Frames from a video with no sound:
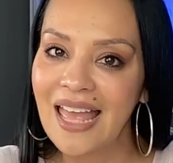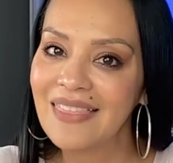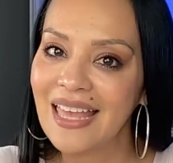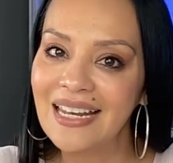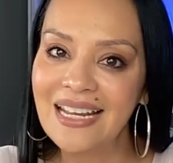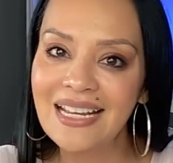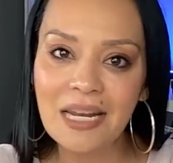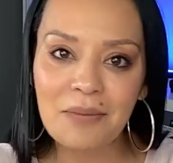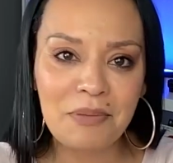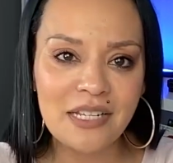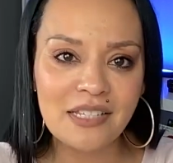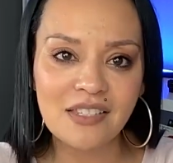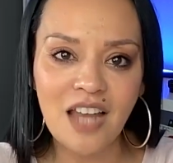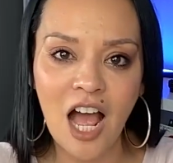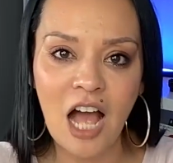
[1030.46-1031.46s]
they didn't get
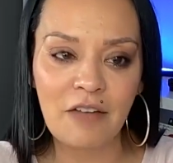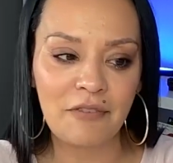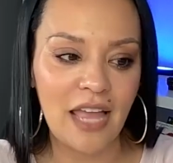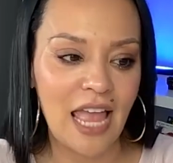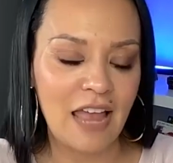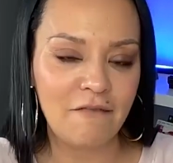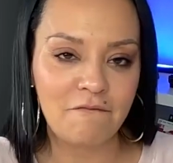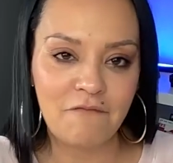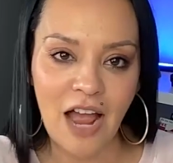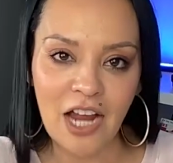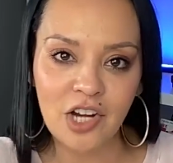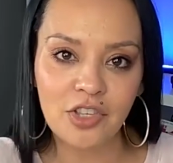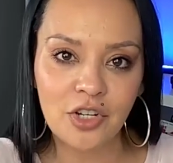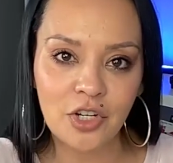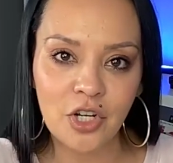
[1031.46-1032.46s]
pissed off and
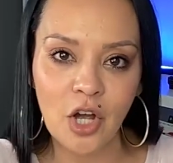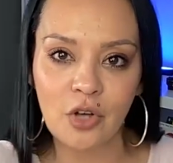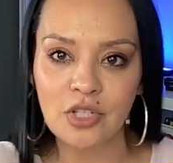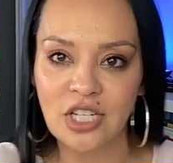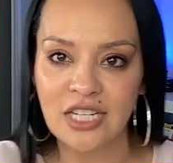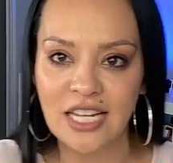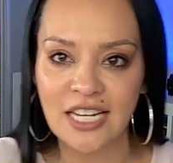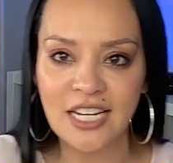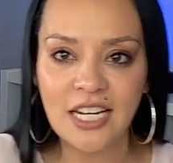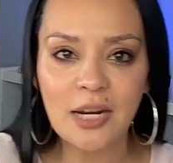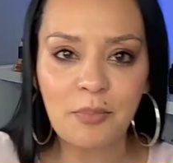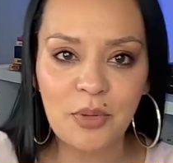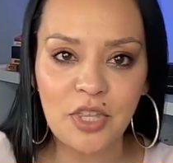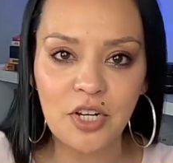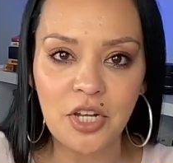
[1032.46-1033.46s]
fire their coach and ended
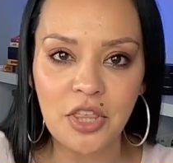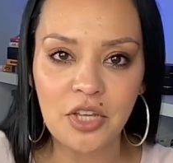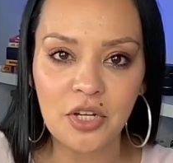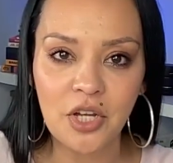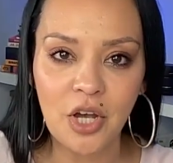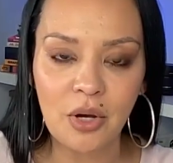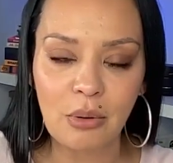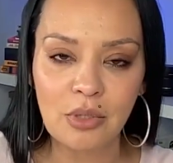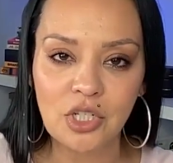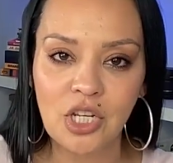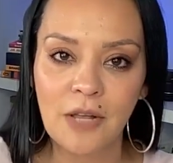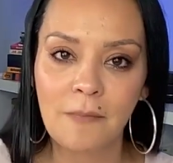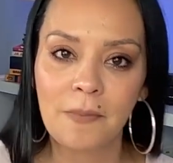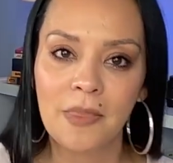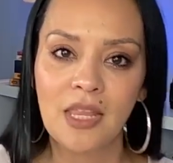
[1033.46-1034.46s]
up with another coach.
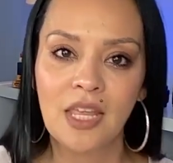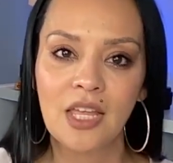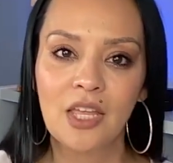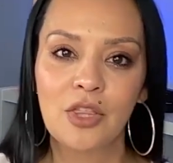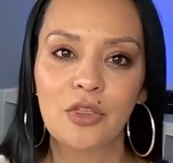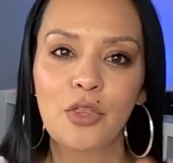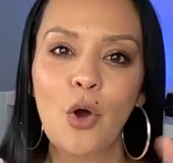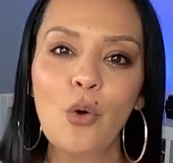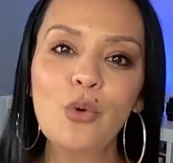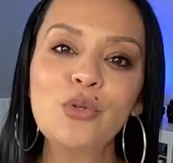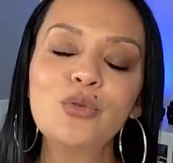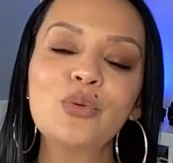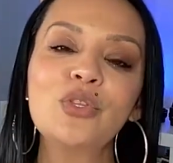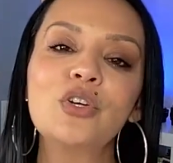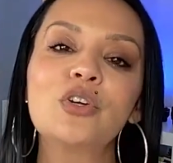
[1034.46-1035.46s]

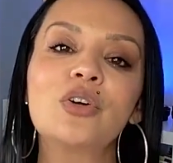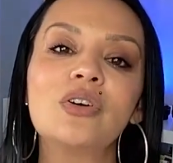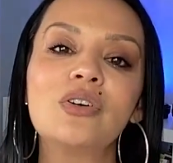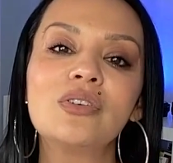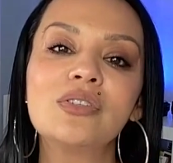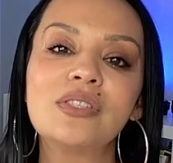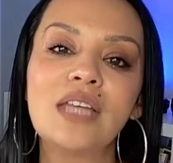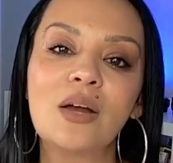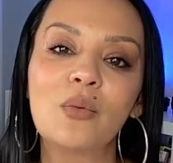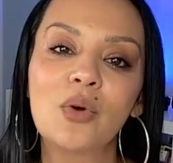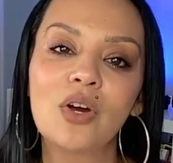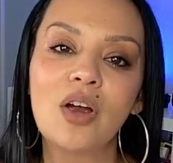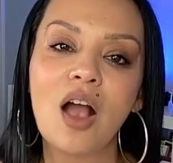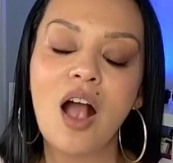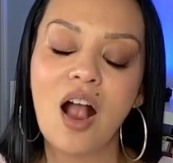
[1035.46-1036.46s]
Those are the girls that
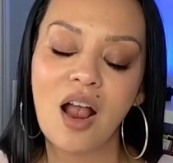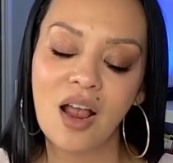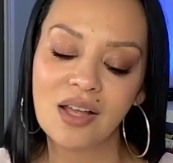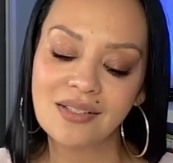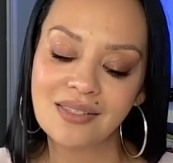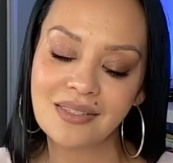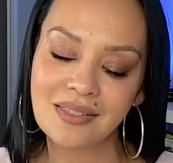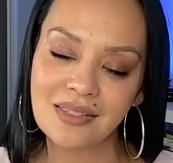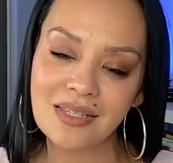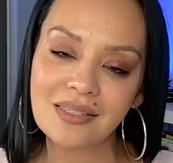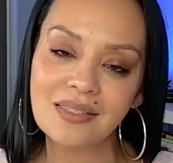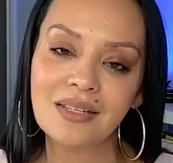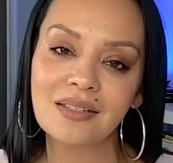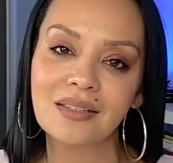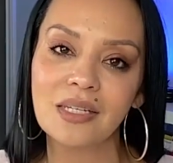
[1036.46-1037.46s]
were
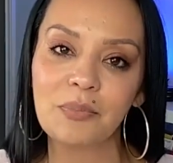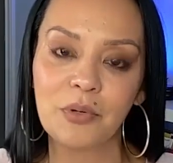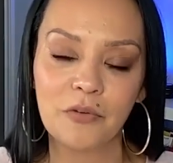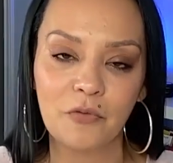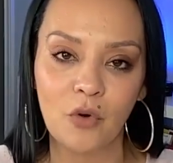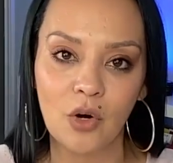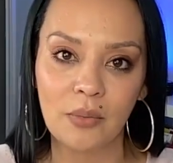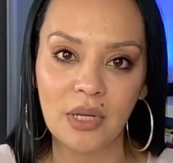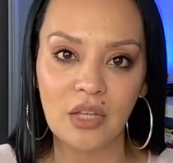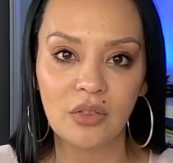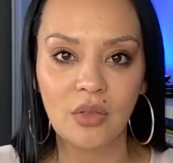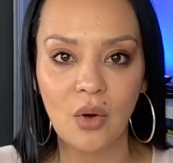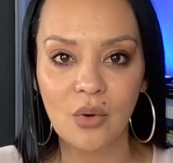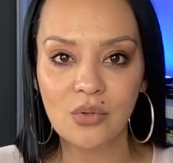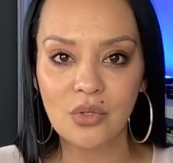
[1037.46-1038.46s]
consistently performing.
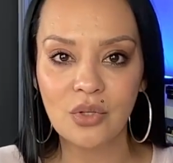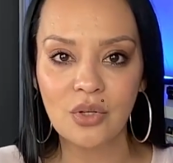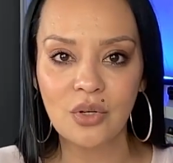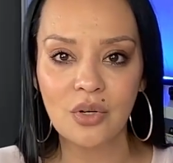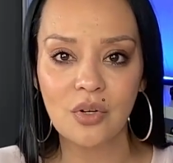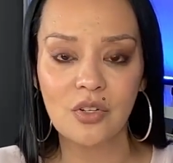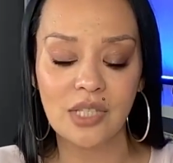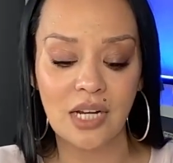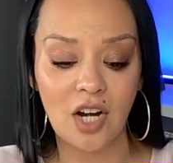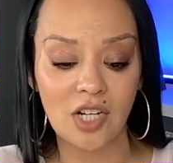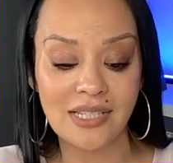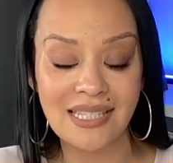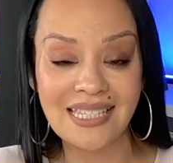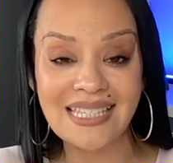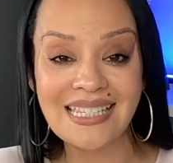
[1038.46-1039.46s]
Those are the girls that are
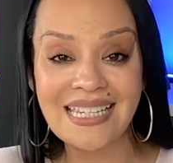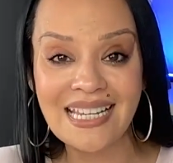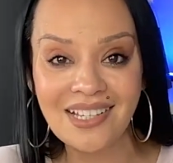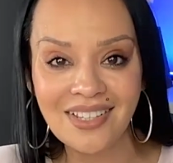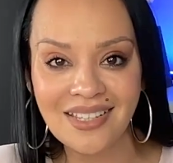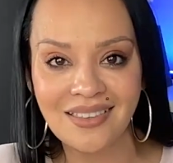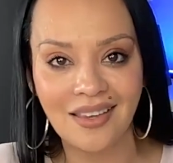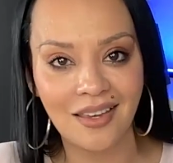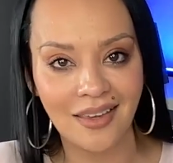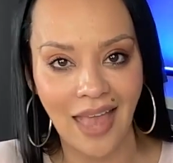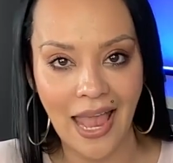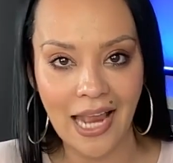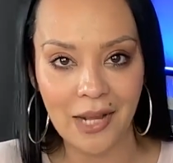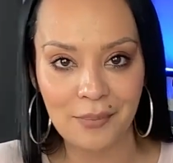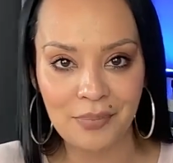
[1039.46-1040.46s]
still in the
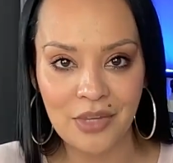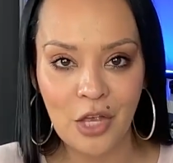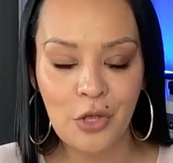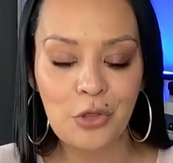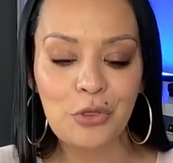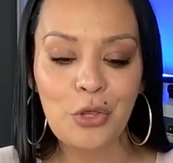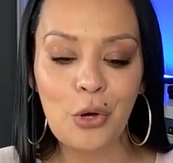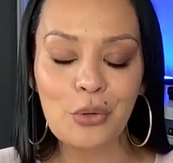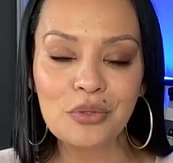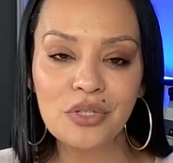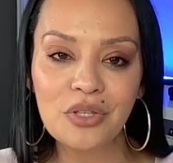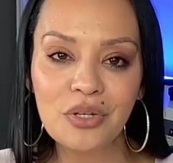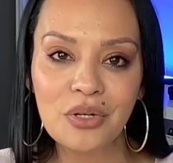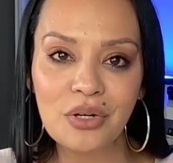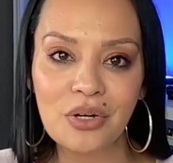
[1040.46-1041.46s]
game. Those
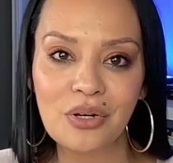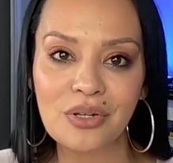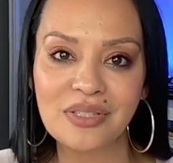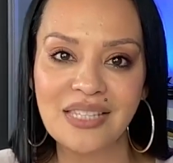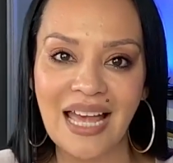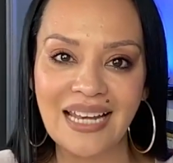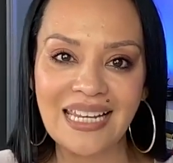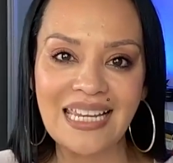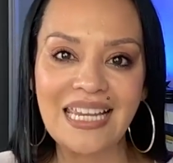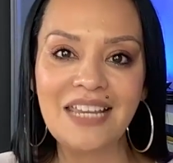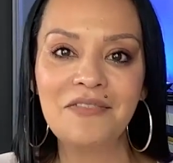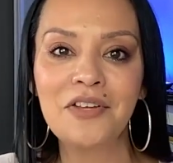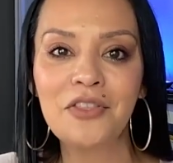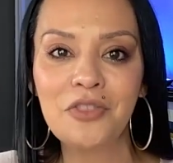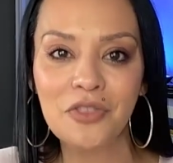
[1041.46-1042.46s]
are the girls that,
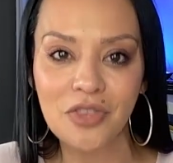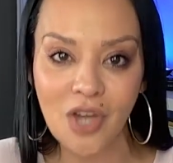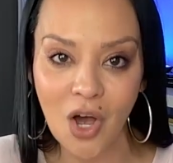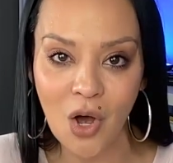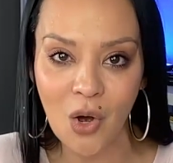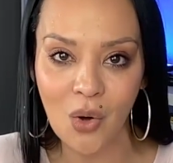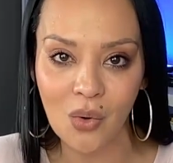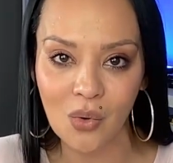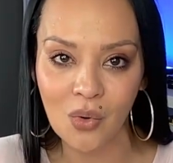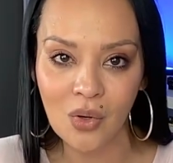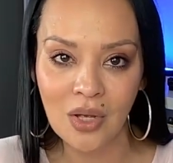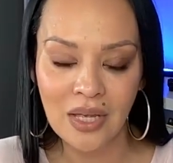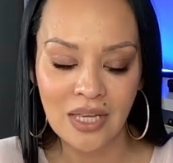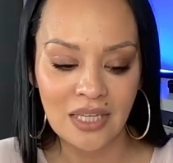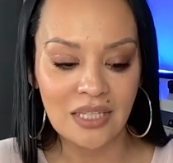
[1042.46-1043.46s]
even though
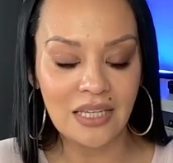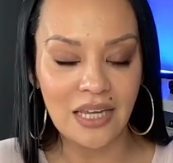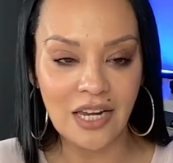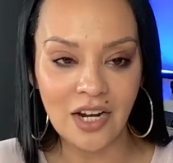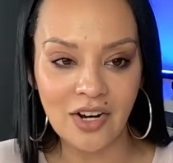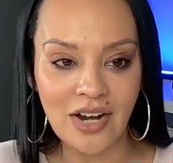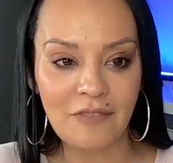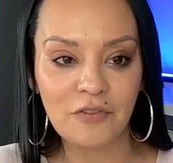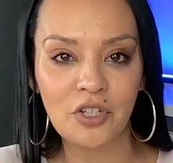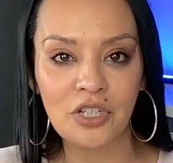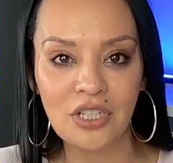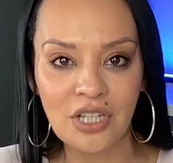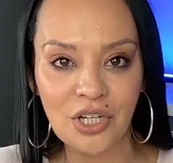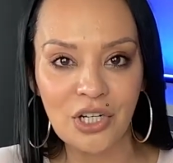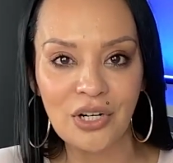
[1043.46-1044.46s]
year after
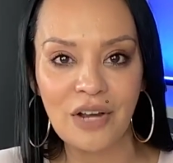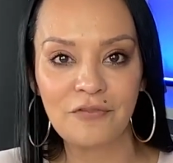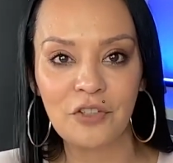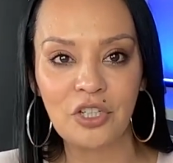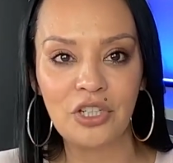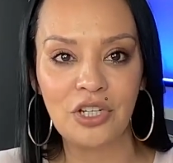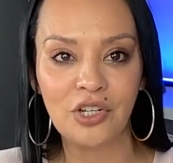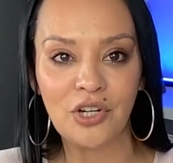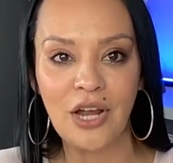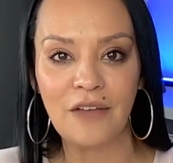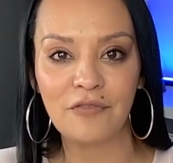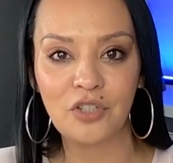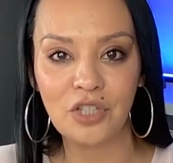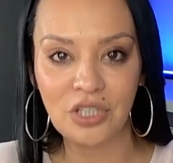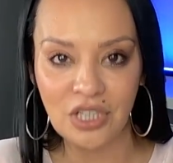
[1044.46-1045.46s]
year after year
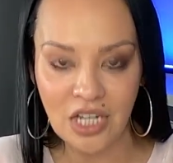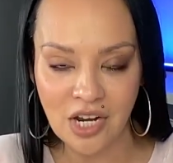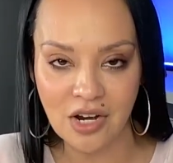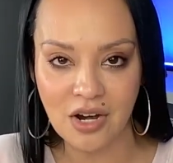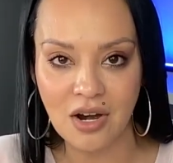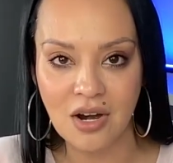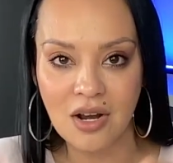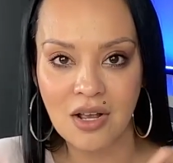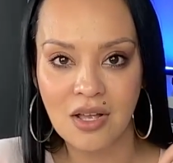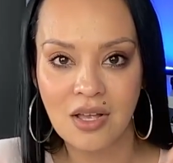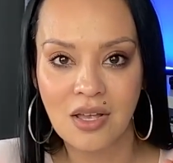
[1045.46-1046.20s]
after year